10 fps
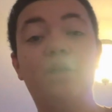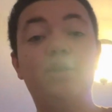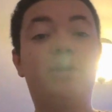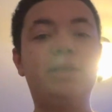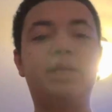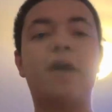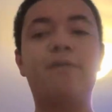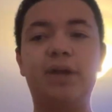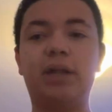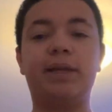You can
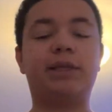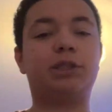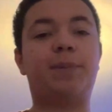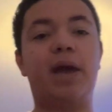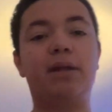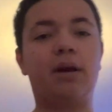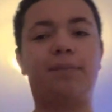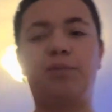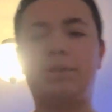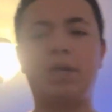definitely expand it
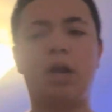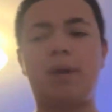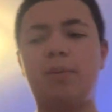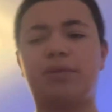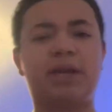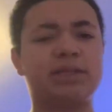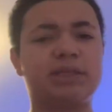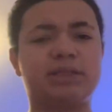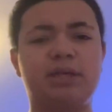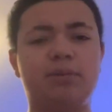up to a terabyte with an
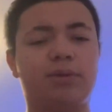SSD,